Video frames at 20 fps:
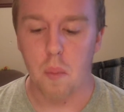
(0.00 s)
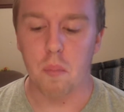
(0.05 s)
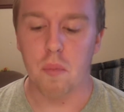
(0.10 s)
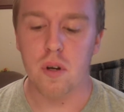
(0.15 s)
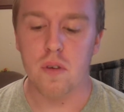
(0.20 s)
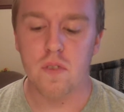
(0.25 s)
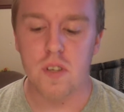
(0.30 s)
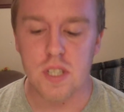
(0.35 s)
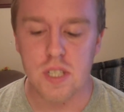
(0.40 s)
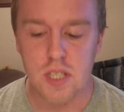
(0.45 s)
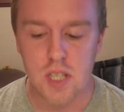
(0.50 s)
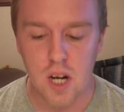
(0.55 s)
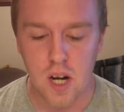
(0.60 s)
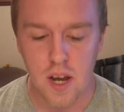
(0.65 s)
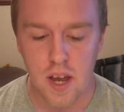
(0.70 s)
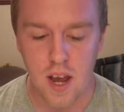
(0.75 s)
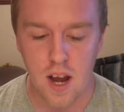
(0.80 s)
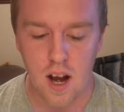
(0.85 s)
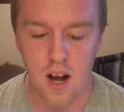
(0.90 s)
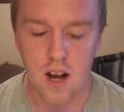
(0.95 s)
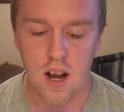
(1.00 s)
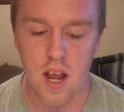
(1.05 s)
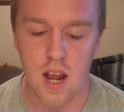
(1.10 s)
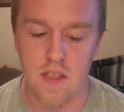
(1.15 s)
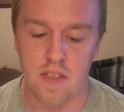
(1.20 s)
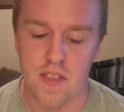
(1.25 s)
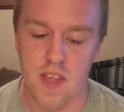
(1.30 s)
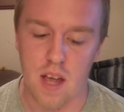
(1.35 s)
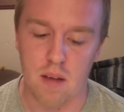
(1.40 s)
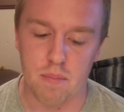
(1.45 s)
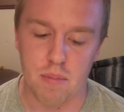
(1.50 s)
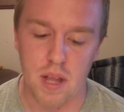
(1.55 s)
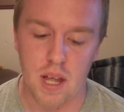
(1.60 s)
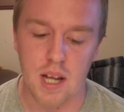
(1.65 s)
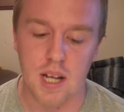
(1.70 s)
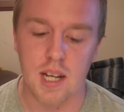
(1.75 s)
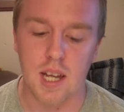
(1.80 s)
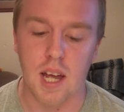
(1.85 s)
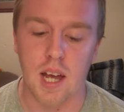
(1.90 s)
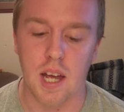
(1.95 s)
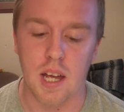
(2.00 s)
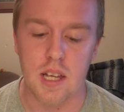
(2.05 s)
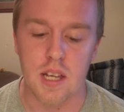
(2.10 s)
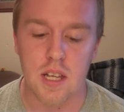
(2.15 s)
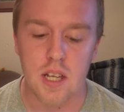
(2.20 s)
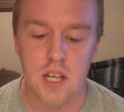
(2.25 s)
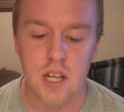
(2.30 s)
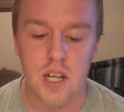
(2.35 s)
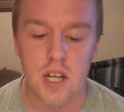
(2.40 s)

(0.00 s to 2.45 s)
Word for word: Movie star hair and that black eye.